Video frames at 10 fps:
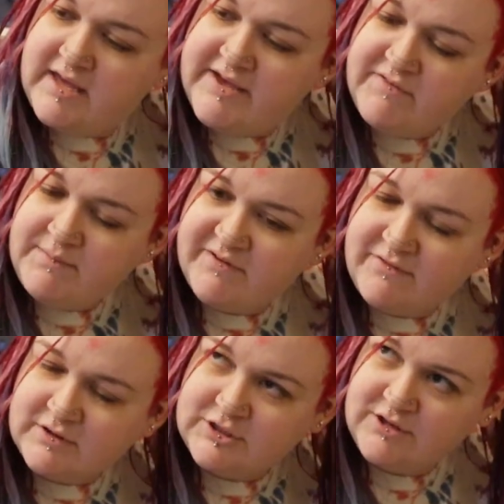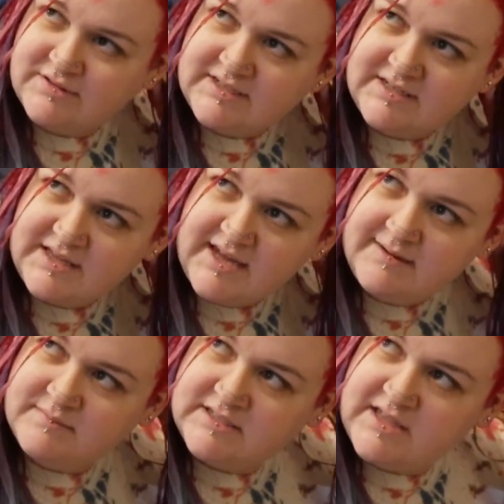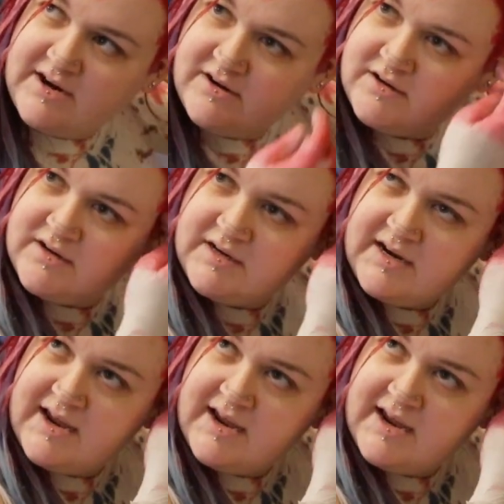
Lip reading: Even before she goes into the games, there